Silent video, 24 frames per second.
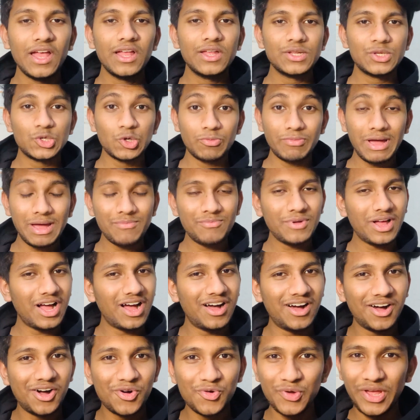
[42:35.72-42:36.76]
So, ma'am,
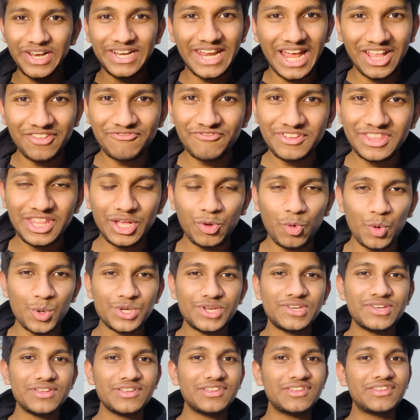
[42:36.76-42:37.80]
we are done with the
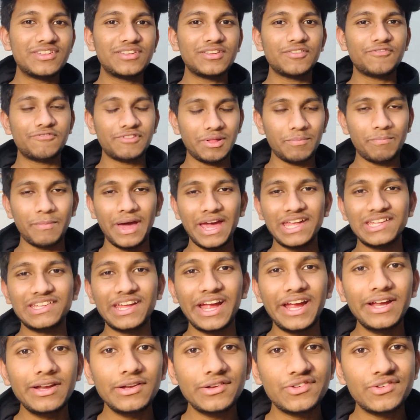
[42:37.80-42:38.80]
questions from my side.